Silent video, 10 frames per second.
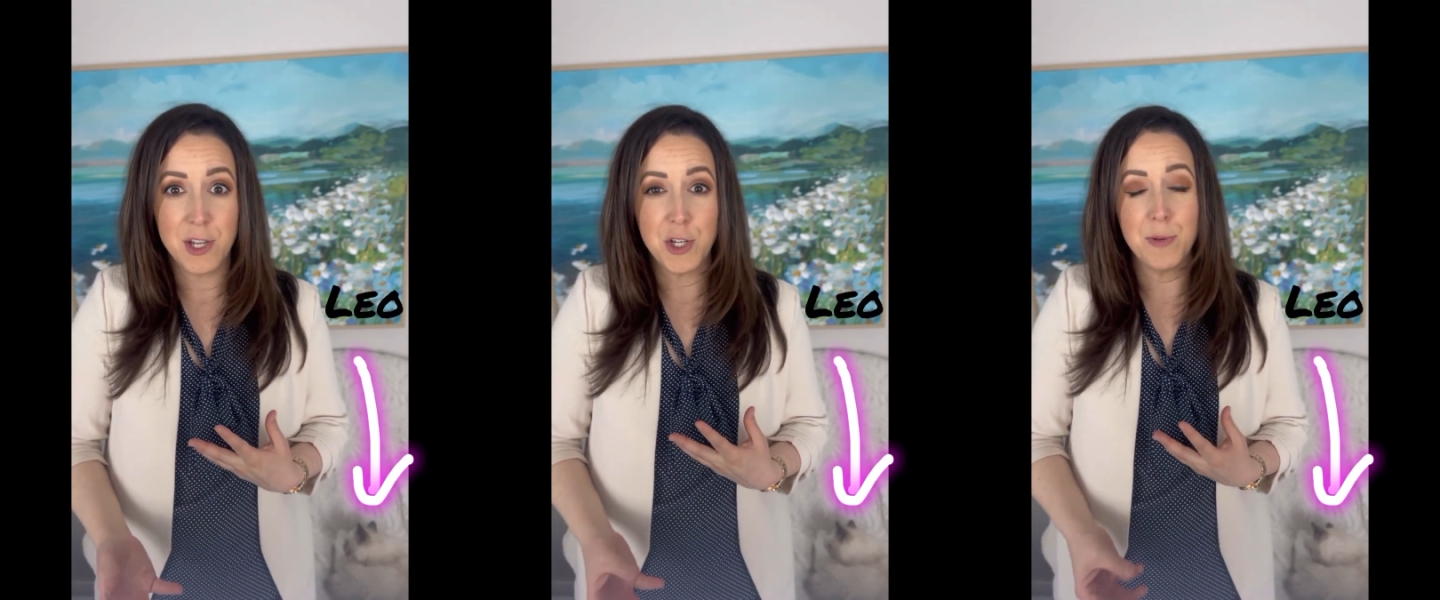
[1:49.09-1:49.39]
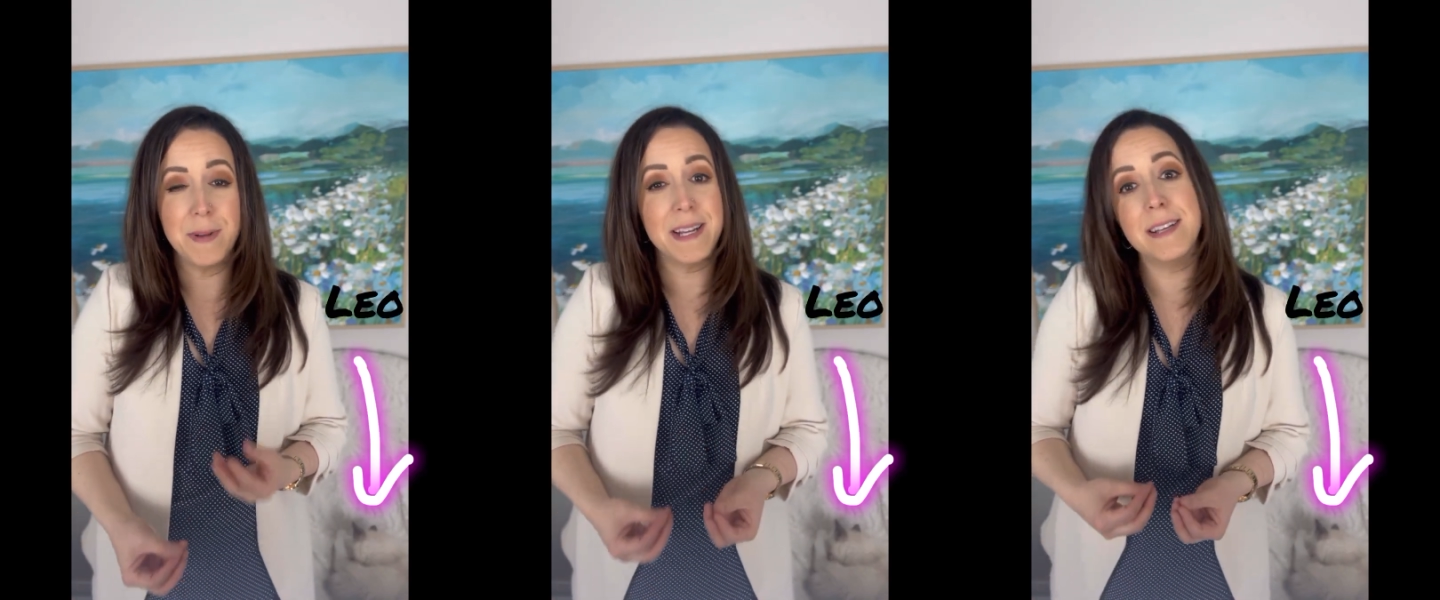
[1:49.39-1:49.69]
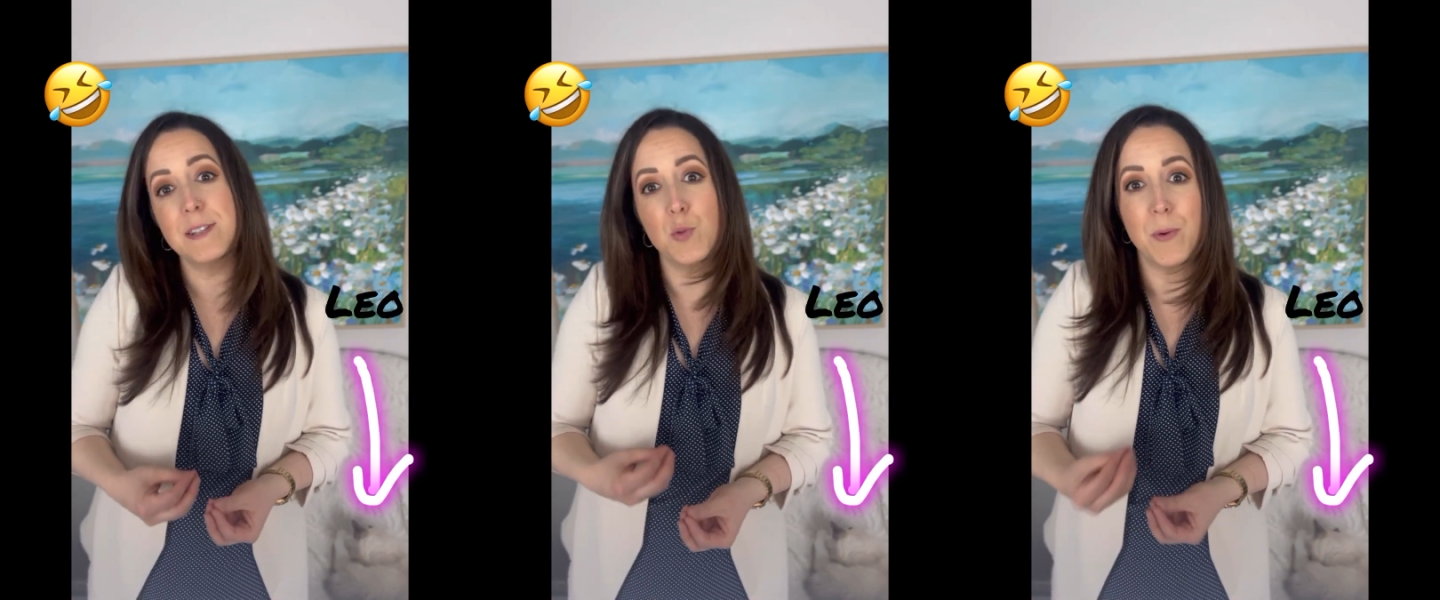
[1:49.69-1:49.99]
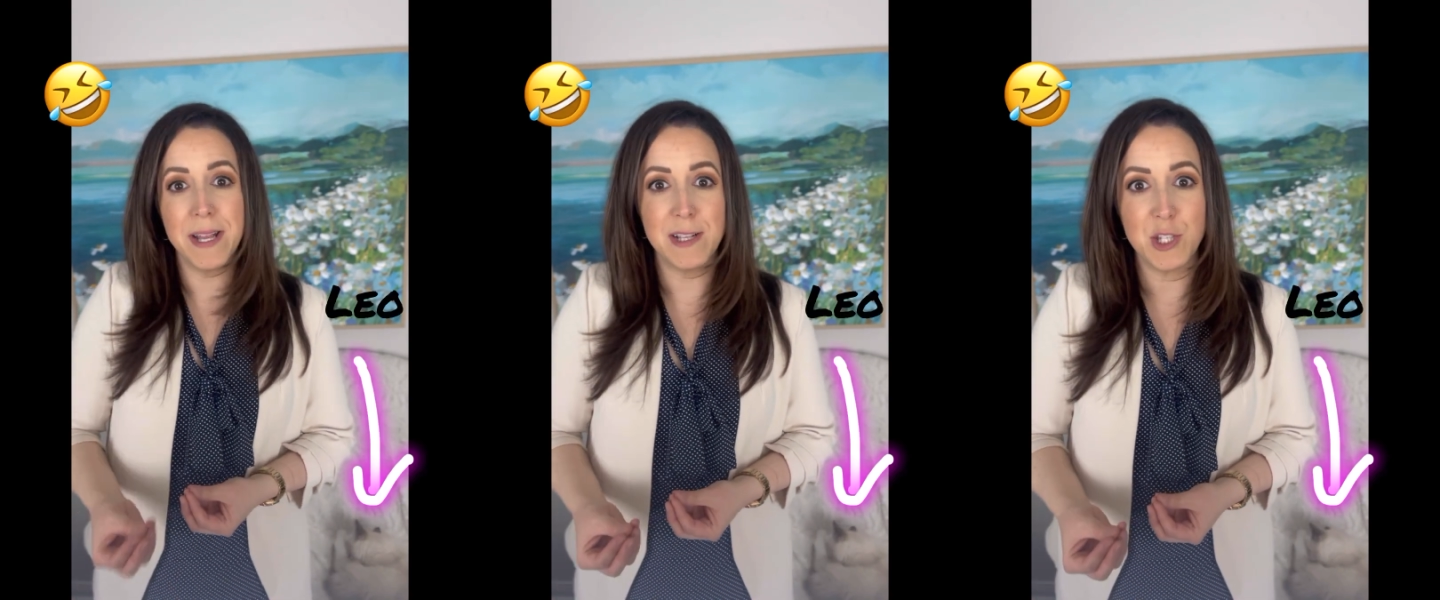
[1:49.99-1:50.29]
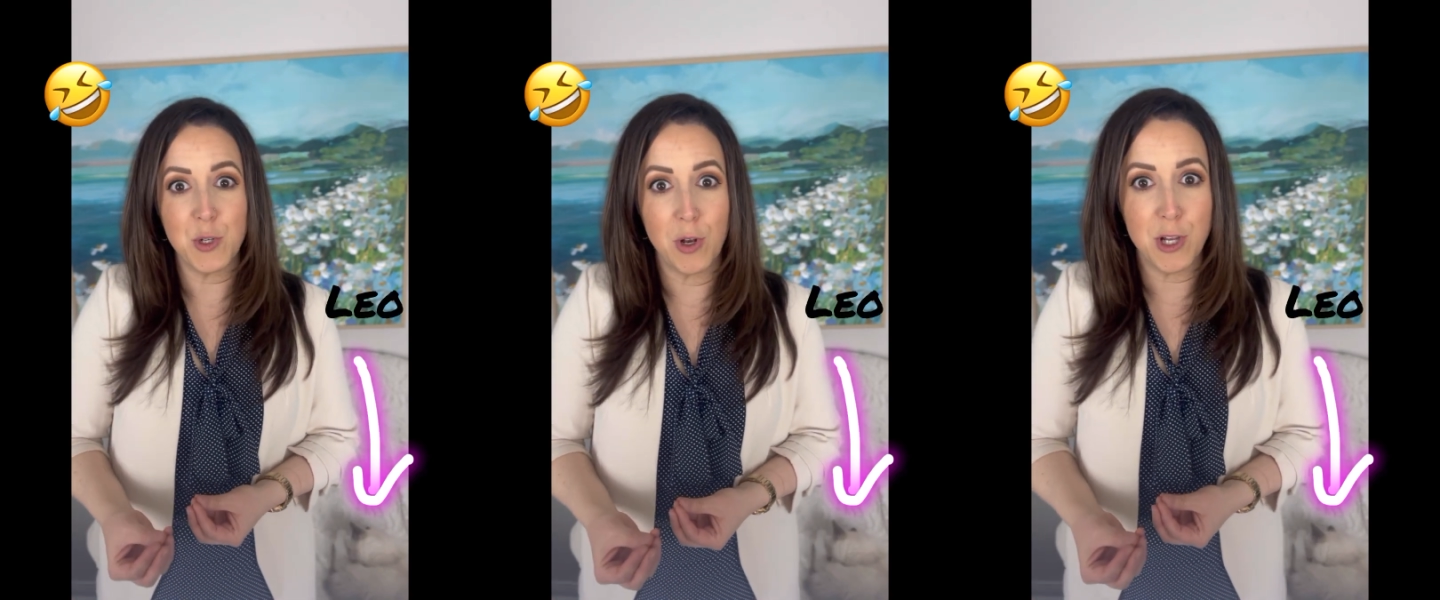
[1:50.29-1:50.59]
your biggest wins
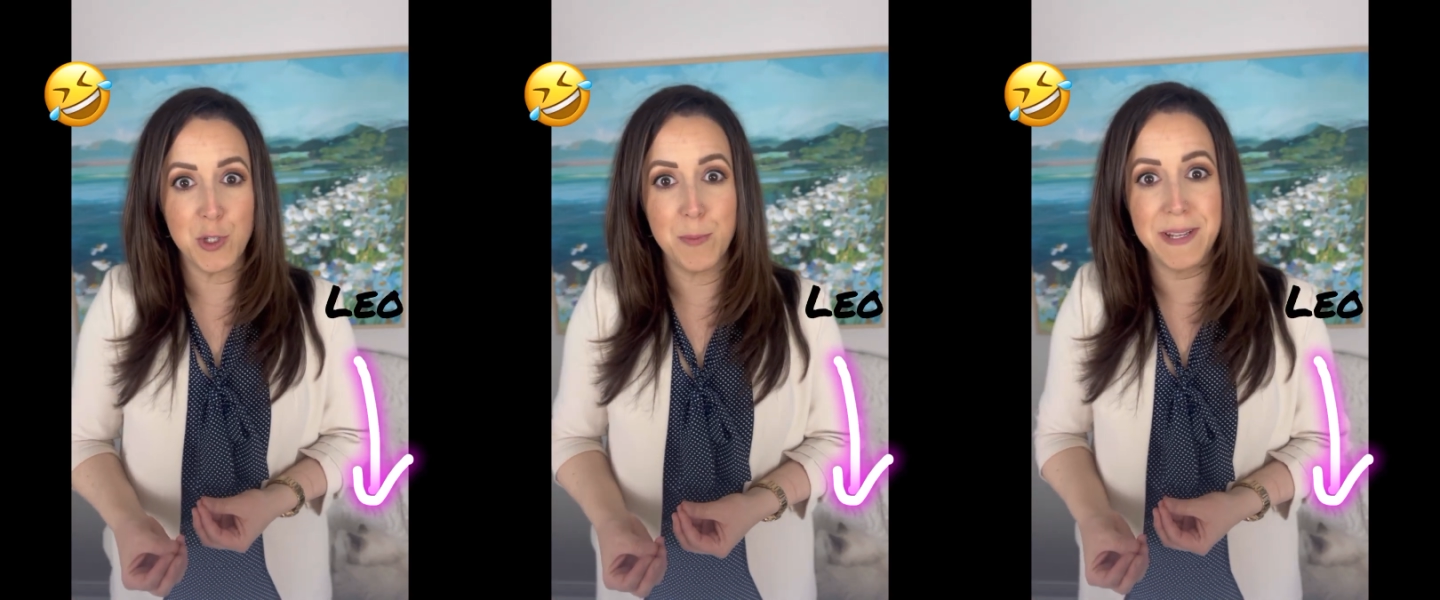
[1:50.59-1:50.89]
could also